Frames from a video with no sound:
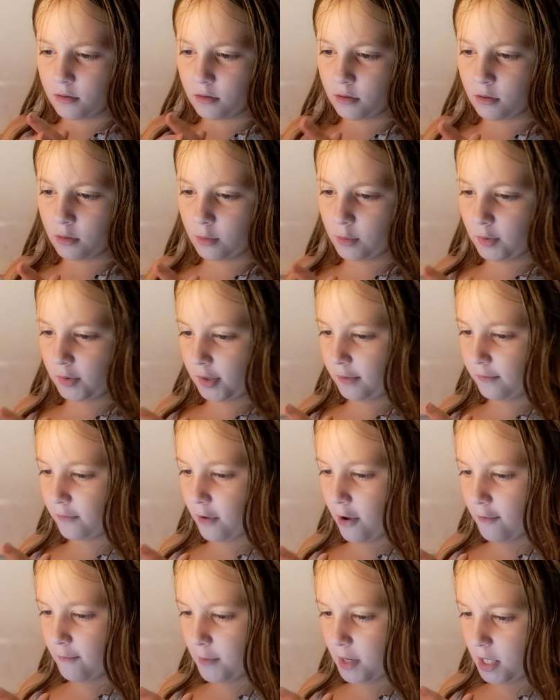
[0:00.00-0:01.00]
No, it was on
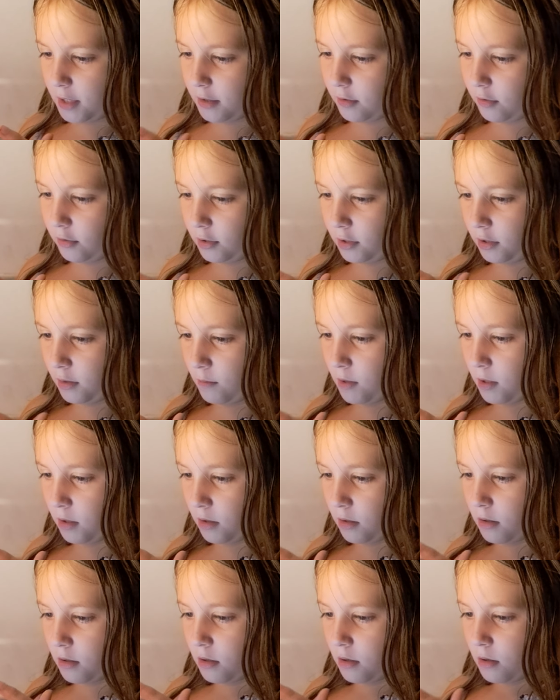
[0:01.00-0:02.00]
5 minutes. Hold on, let me
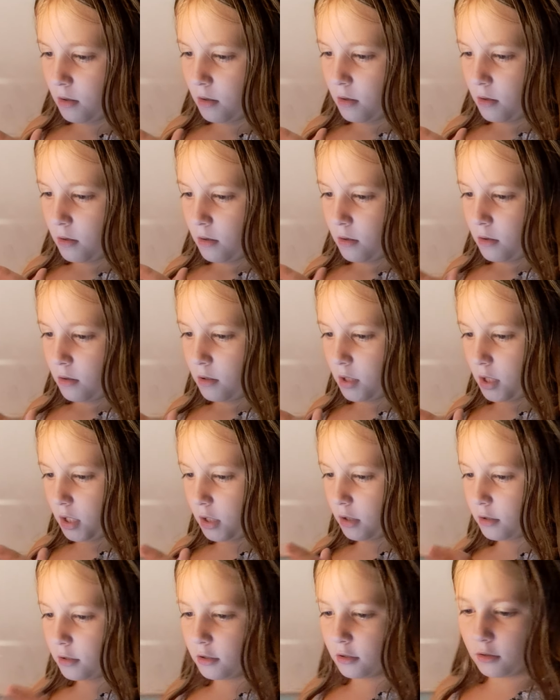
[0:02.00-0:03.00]
get
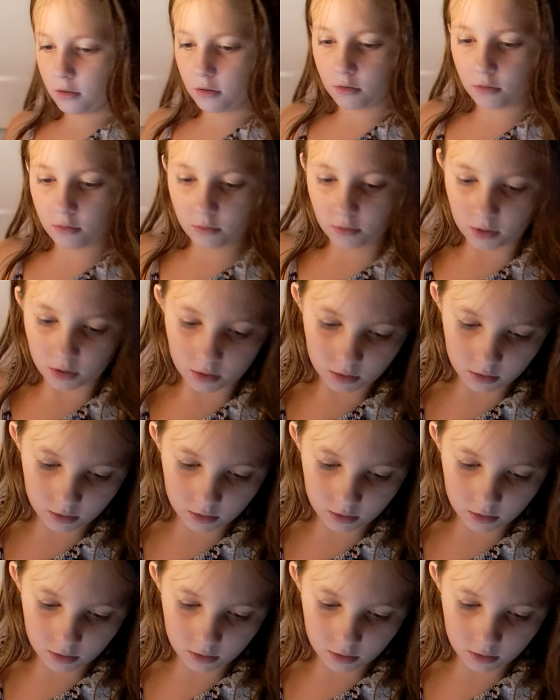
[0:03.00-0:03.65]
it to...